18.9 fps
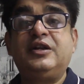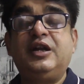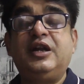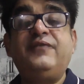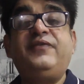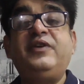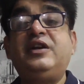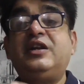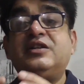
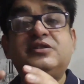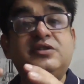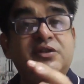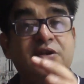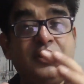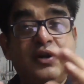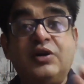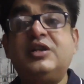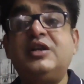If it is
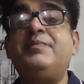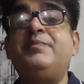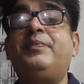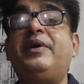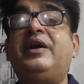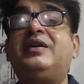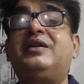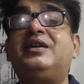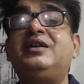not
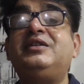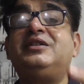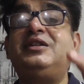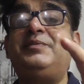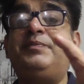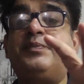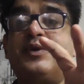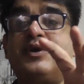impacting the